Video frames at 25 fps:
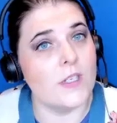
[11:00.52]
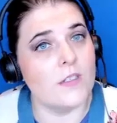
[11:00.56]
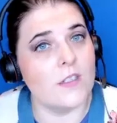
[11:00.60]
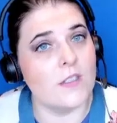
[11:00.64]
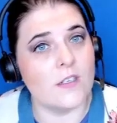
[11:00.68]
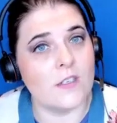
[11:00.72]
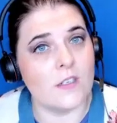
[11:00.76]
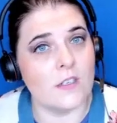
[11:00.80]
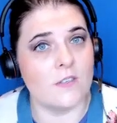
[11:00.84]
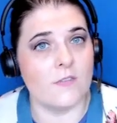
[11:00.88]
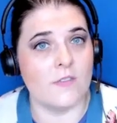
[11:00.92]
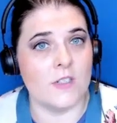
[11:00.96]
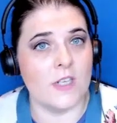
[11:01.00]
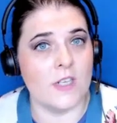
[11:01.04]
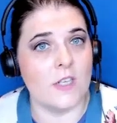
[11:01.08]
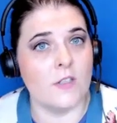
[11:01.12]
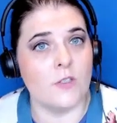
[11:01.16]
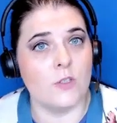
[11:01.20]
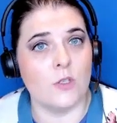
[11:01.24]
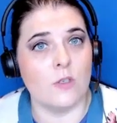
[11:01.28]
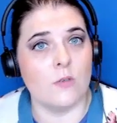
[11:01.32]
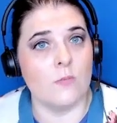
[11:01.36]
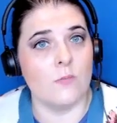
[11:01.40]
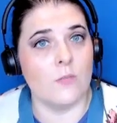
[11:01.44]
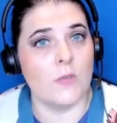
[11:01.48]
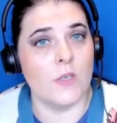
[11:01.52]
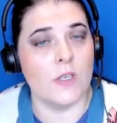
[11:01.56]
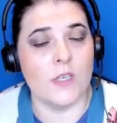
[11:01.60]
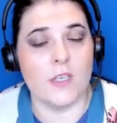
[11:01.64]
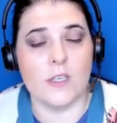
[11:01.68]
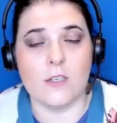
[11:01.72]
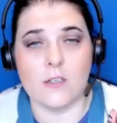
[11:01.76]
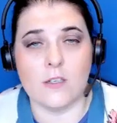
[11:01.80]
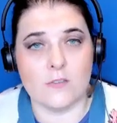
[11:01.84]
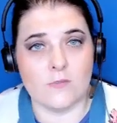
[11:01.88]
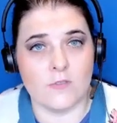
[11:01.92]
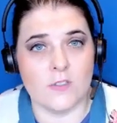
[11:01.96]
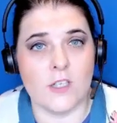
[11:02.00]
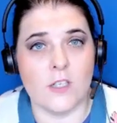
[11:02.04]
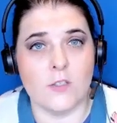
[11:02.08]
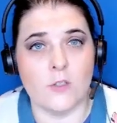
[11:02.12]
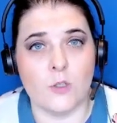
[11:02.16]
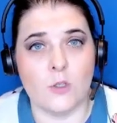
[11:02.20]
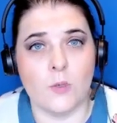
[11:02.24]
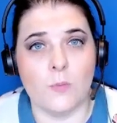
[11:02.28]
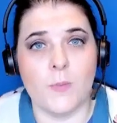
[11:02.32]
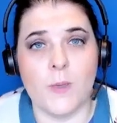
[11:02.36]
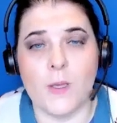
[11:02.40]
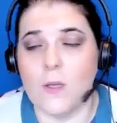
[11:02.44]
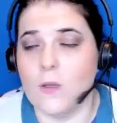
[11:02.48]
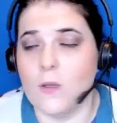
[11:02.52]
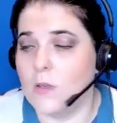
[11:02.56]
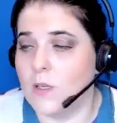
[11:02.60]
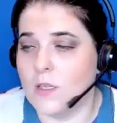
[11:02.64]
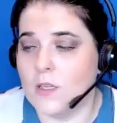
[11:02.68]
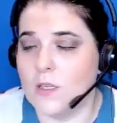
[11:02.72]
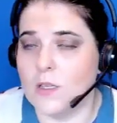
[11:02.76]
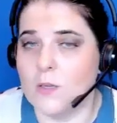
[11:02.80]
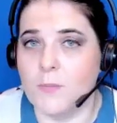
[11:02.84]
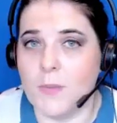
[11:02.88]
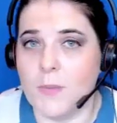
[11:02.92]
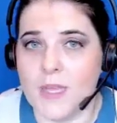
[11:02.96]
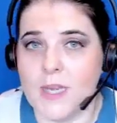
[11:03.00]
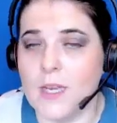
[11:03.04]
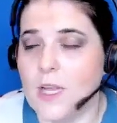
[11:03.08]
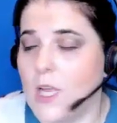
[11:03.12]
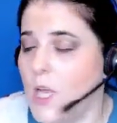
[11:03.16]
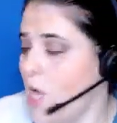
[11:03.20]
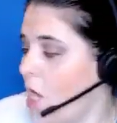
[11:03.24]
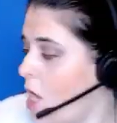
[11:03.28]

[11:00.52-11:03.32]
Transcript: in the confidential uh, confidential bill uh, bin,